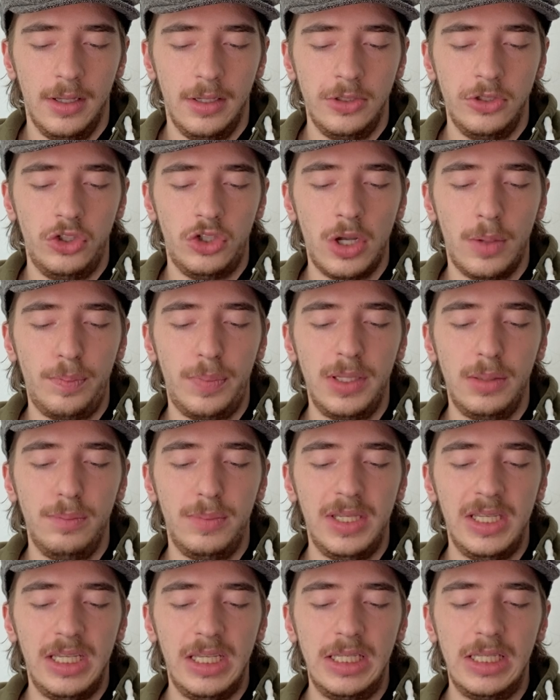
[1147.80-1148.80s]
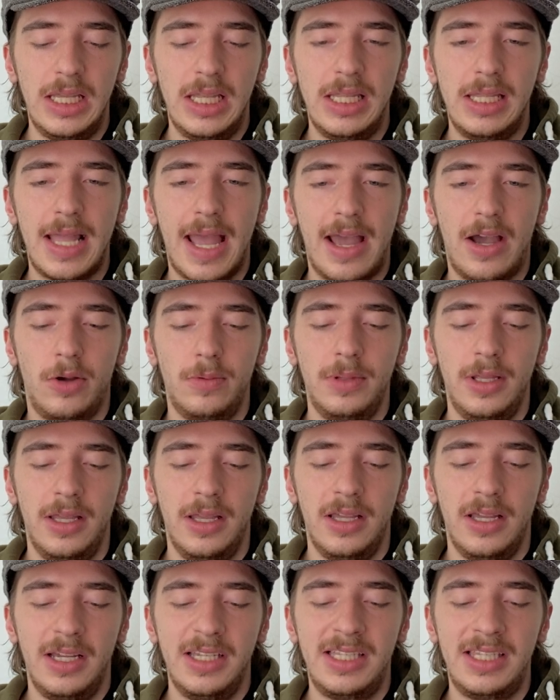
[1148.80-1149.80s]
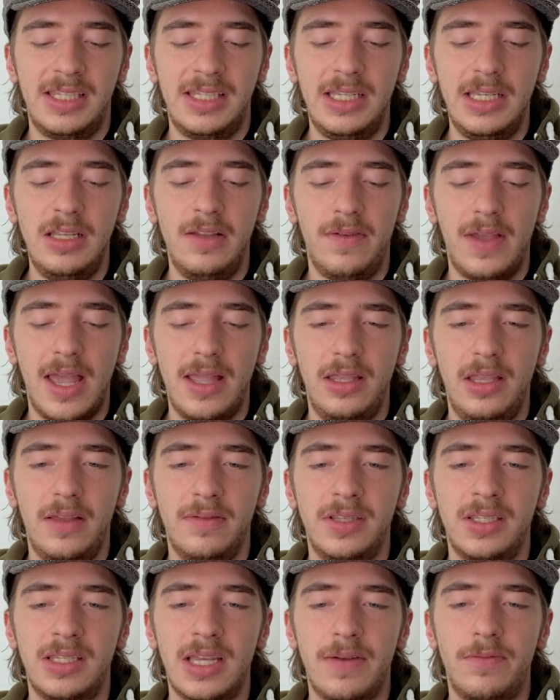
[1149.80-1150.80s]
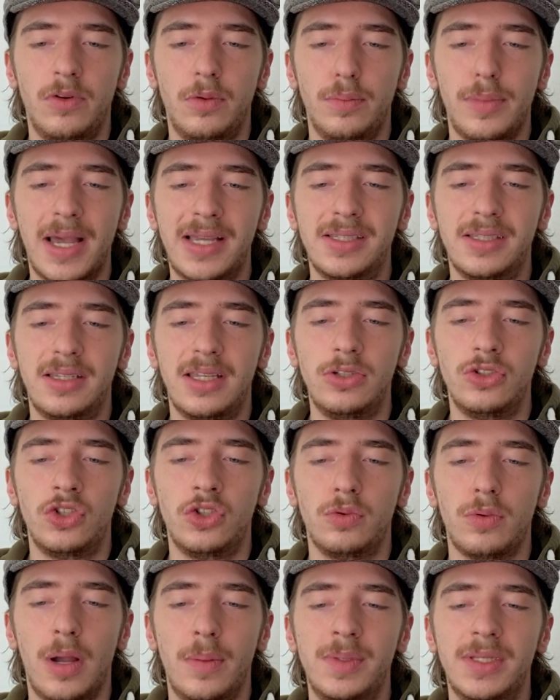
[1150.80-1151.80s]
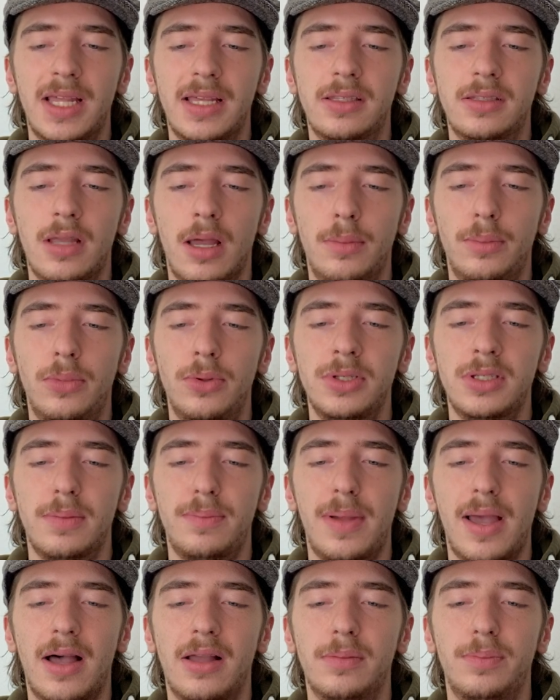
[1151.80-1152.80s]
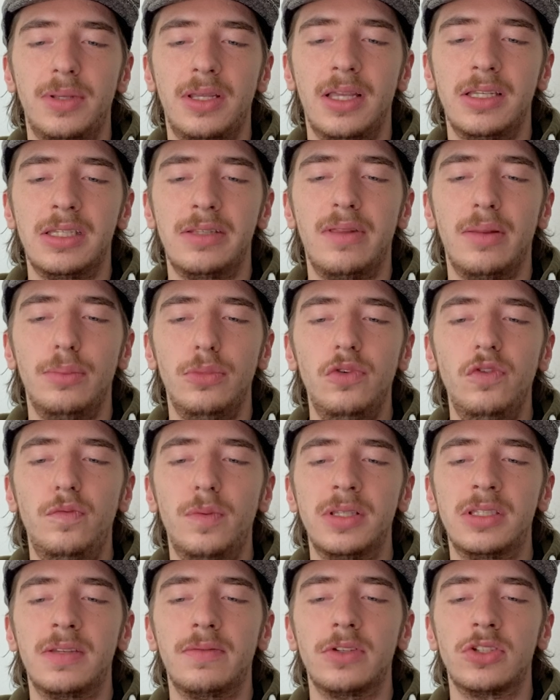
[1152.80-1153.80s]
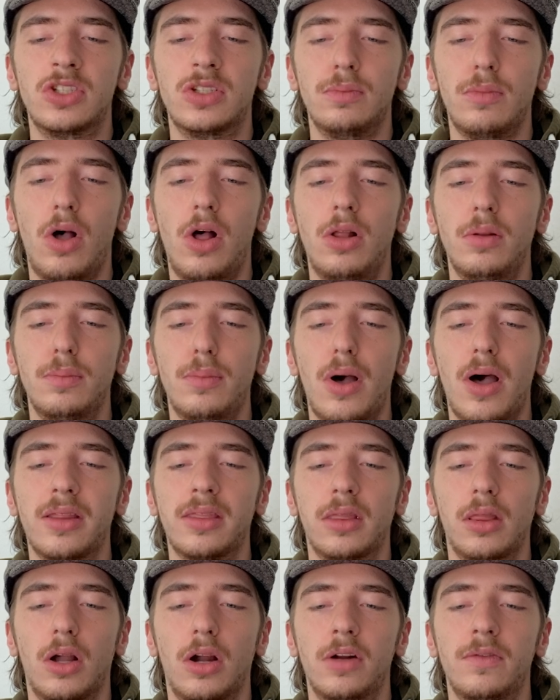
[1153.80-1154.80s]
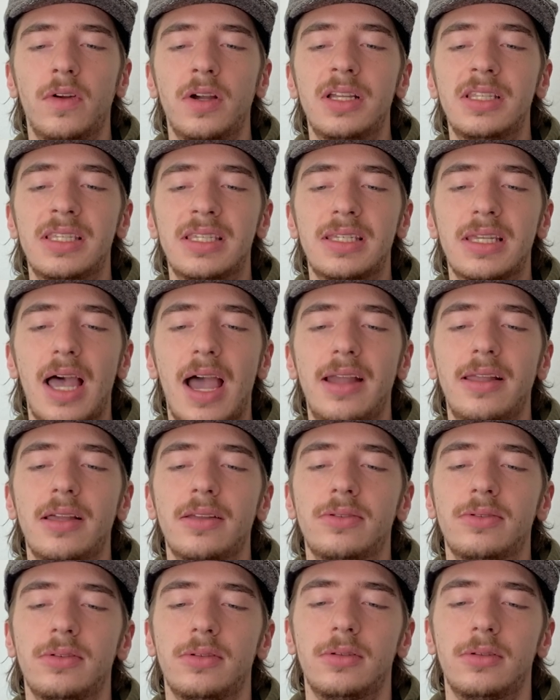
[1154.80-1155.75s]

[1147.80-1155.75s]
Jumping bean, noun, a seed of any of several Mexican shrubs that tumbles about because of the movements of a small moth larva inside it.